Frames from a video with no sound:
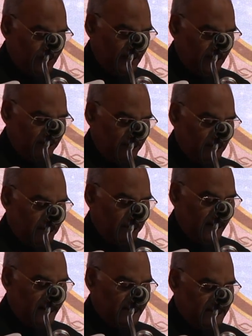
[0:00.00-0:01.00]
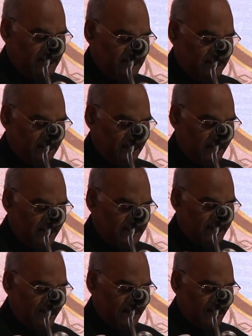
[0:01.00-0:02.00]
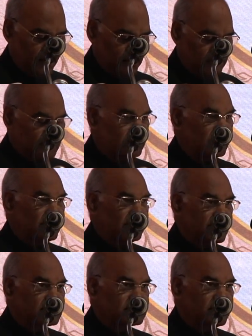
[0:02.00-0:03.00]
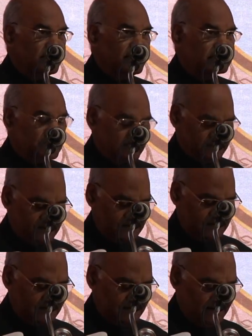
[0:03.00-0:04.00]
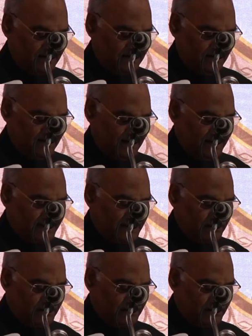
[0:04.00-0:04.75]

one of our planet's standout destinations. It